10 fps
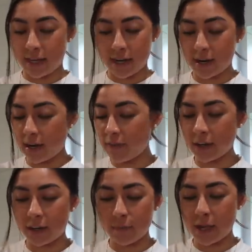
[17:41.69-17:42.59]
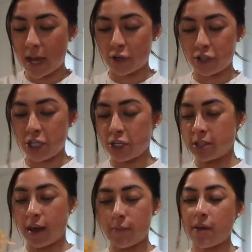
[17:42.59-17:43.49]
It didn't even give me energy. It just
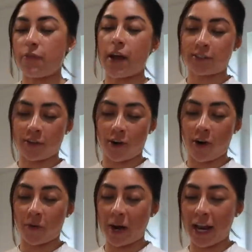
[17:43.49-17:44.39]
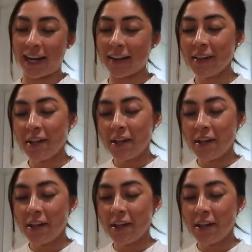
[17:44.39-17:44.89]
gave me a faster heart rate.